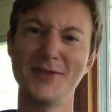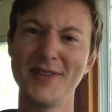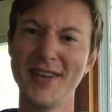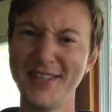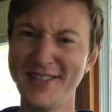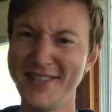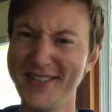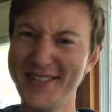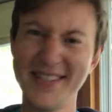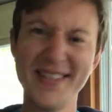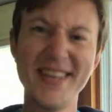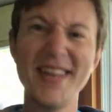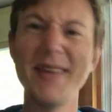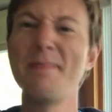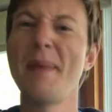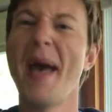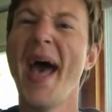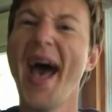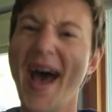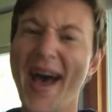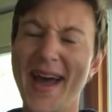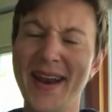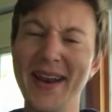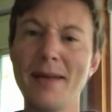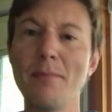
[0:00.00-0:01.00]
They just keep
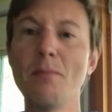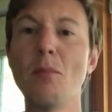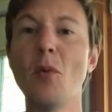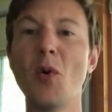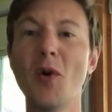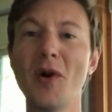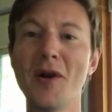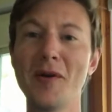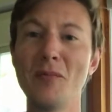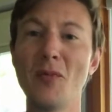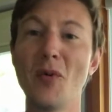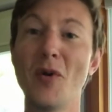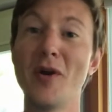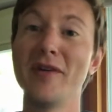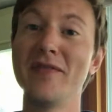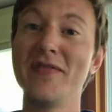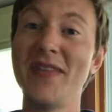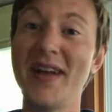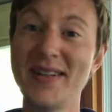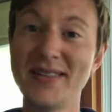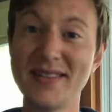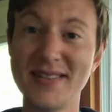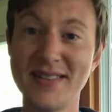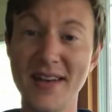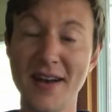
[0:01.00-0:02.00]
adding more and more of
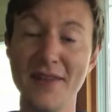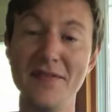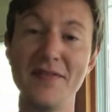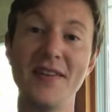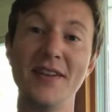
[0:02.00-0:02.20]
that stuff,